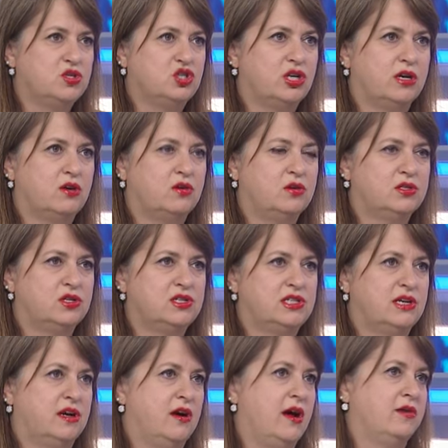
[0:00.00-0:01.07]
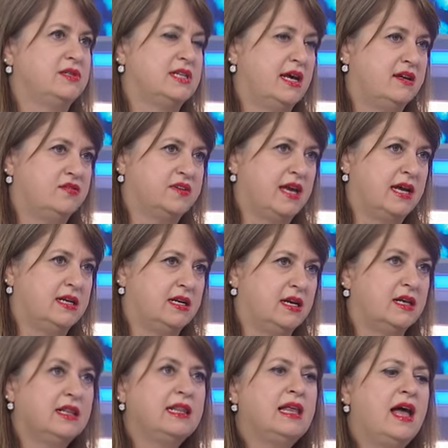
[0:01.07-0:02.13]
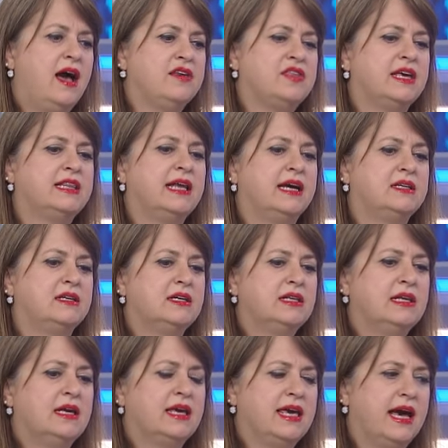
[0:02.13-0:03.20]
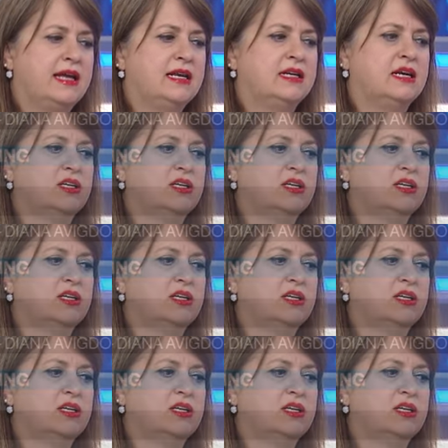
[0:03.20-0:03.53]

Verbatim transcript: shareholders that are outside of Canada. I think that Canada